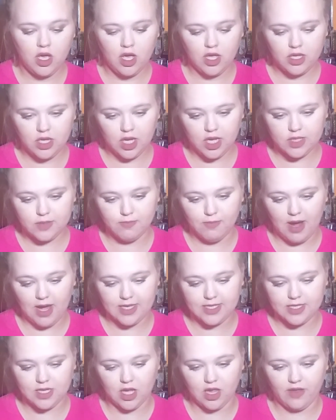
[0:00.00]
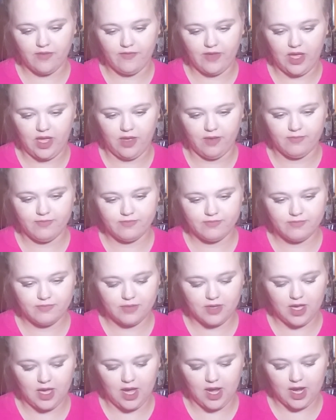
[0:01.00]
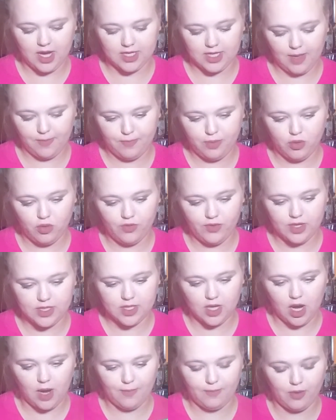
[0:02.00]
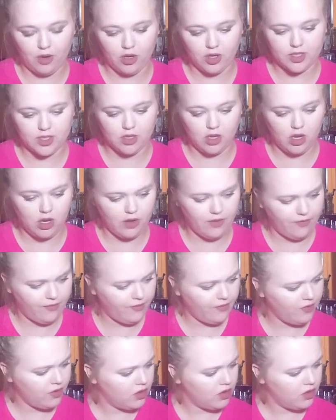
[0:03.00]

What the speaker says: I think it's Celavi. Yeah, because I pulled the top parts off.